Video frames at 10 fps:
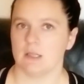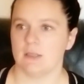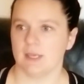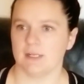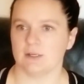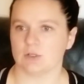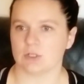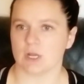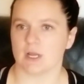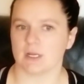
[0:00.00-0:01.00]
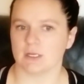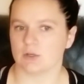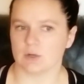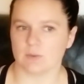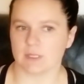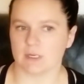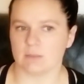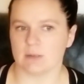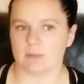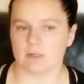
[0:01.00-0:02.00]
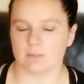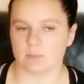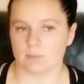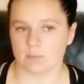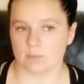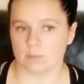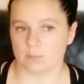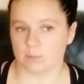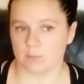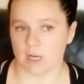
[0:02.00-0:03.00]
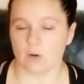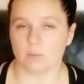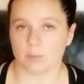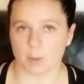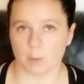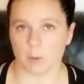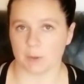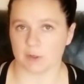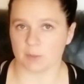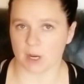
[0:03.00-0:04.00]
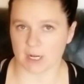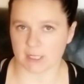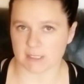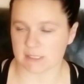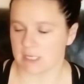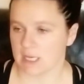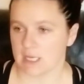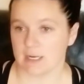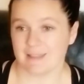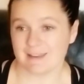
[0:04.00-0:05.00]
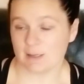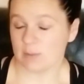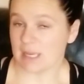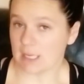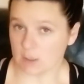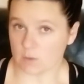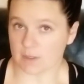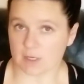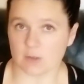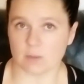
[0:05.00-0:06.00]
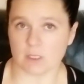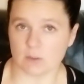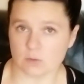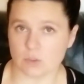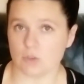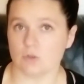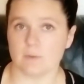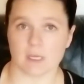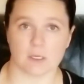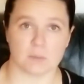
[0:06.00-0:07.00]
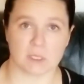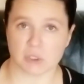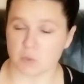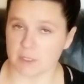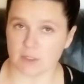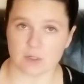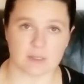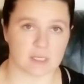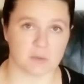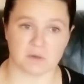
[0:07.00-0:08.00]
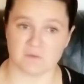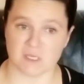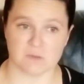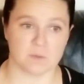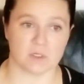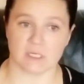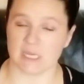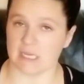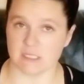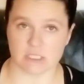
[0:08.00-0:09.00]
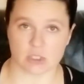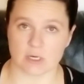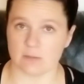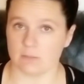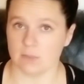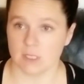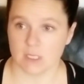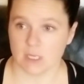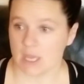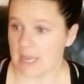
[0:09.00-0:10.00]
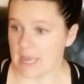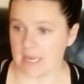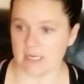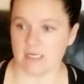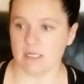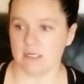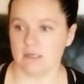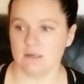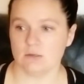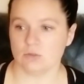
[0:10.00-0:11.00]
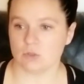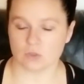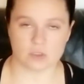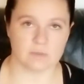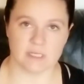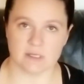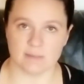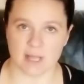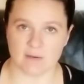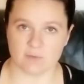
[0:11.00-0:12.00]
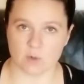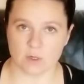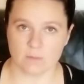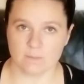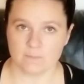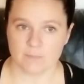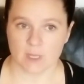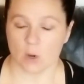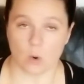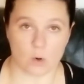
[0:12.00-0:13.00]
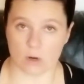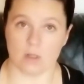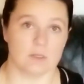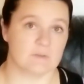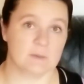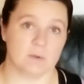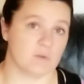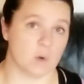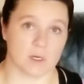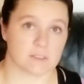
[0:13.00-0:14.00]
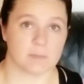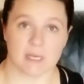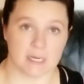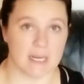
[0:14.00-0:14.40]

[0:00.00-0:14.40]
then there's not you're not really going to be able to help promote their products. Now that could be anywhere. That could be YouTube, that could be Twitter, that could be Facebook, Instagram any social media platform or all of them, of course, but